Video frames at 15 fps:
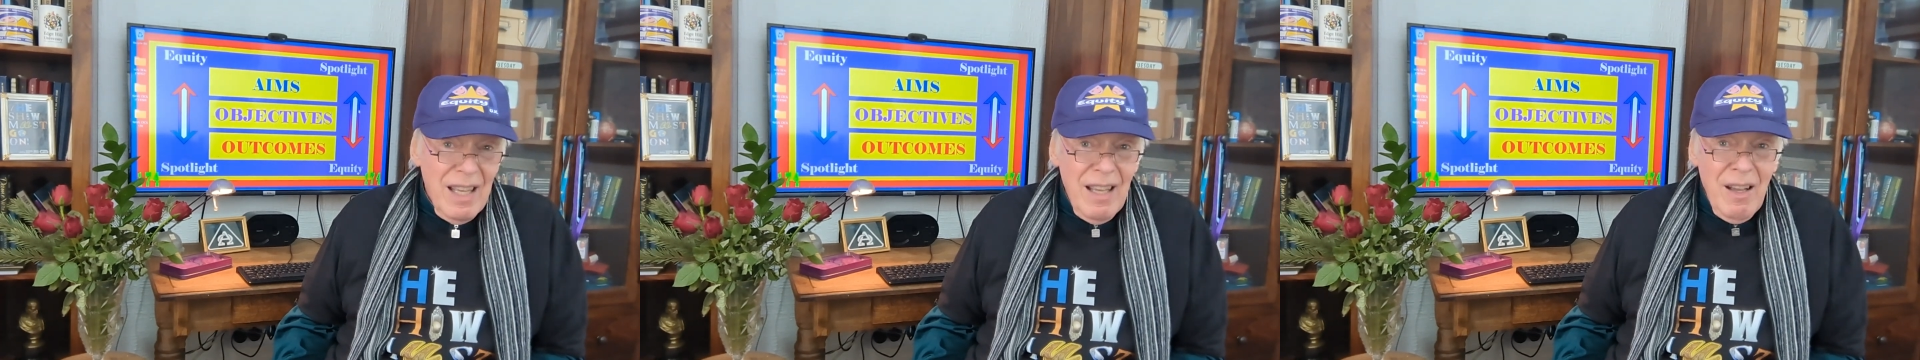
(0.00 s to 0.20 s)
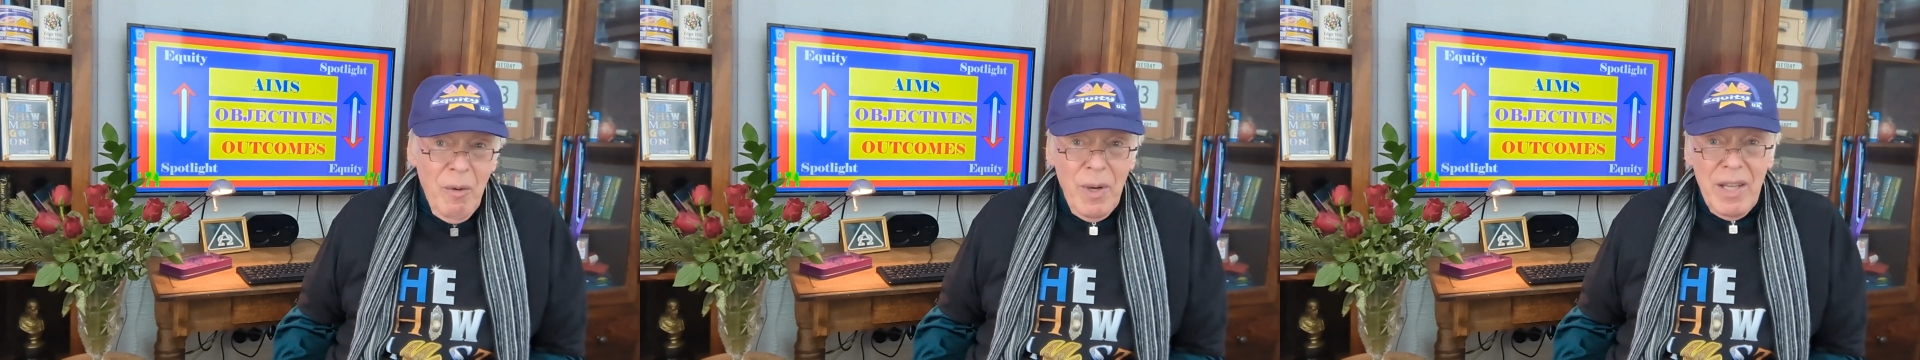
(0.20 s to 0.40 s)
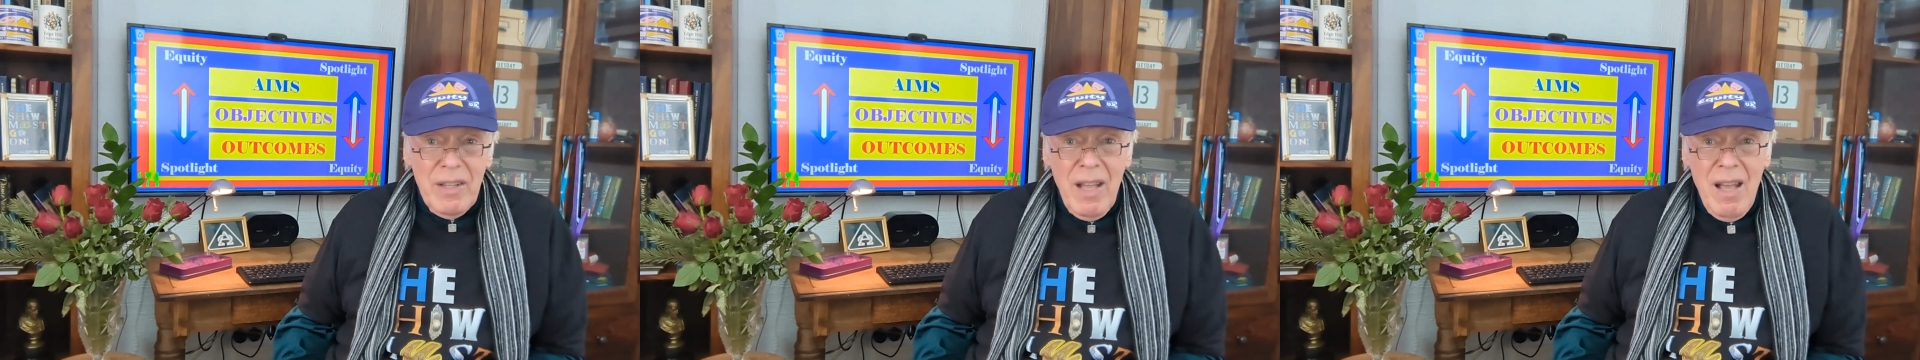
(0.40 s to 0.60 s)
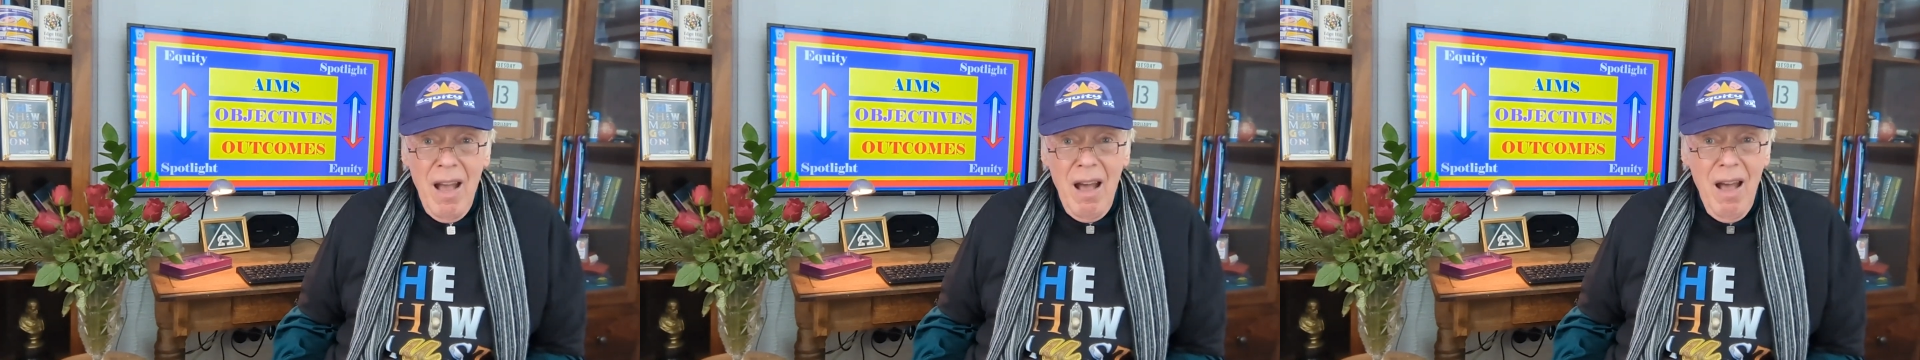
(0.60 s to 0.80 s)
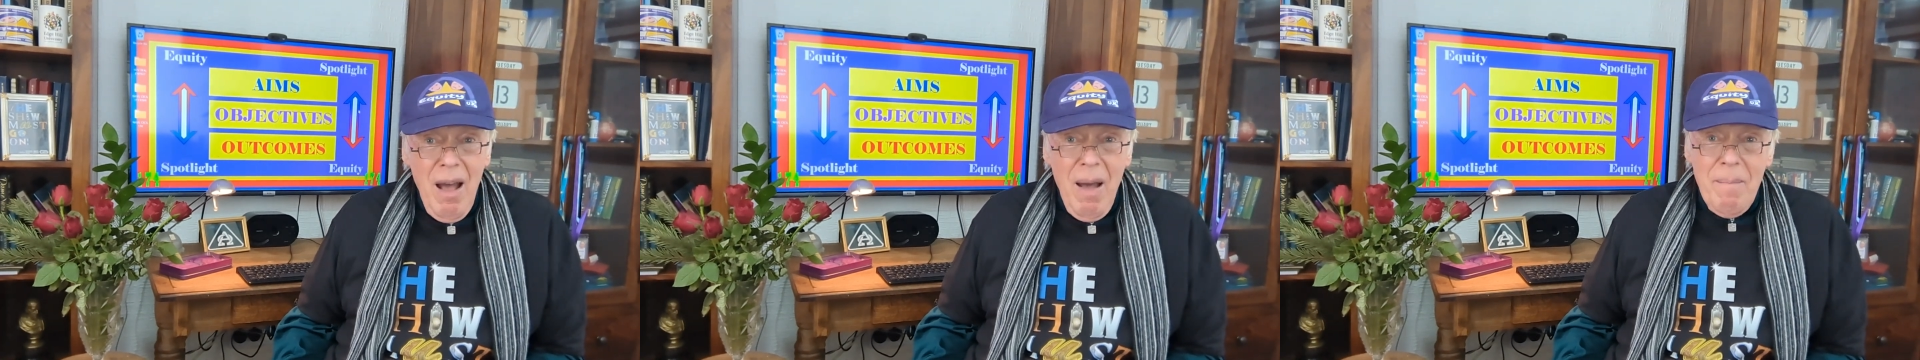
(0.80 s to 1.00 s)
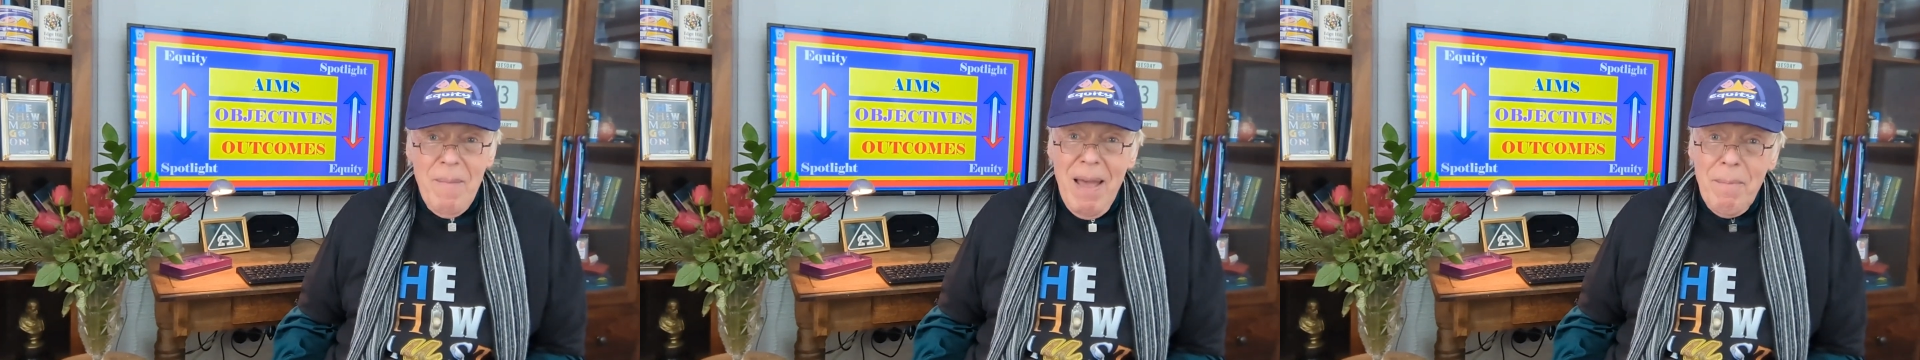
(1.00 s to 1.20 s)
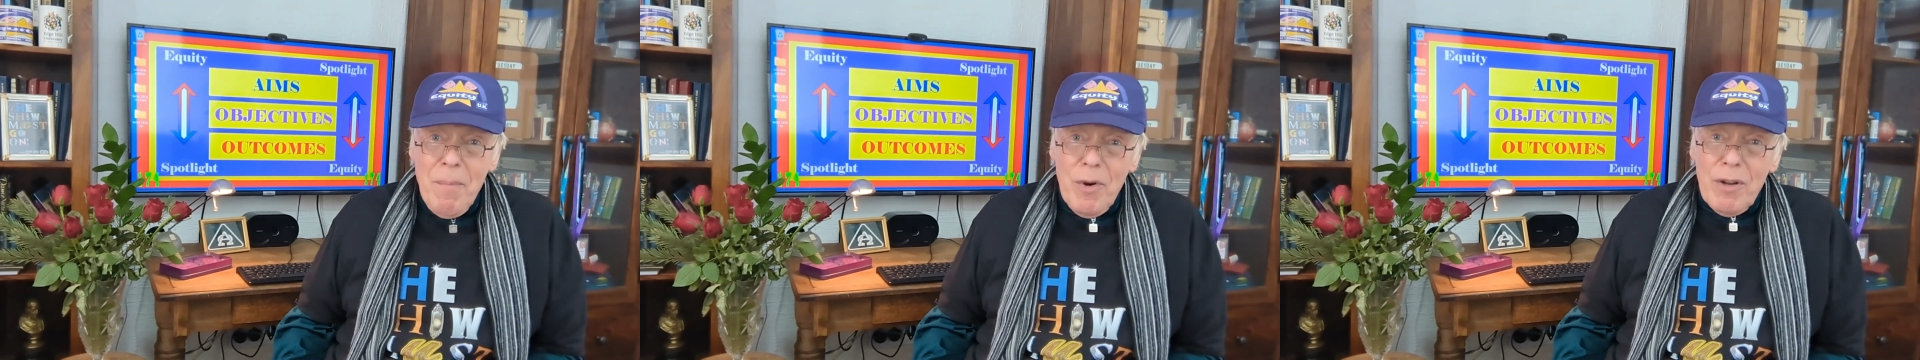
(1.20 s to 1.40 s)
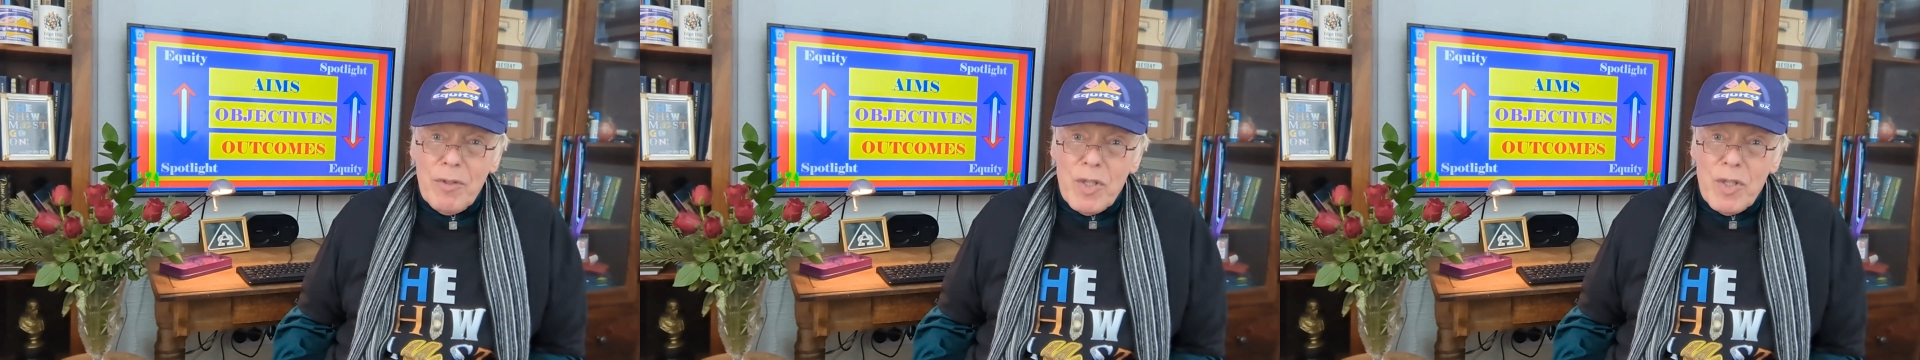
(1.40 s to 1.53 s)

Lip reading: with a member of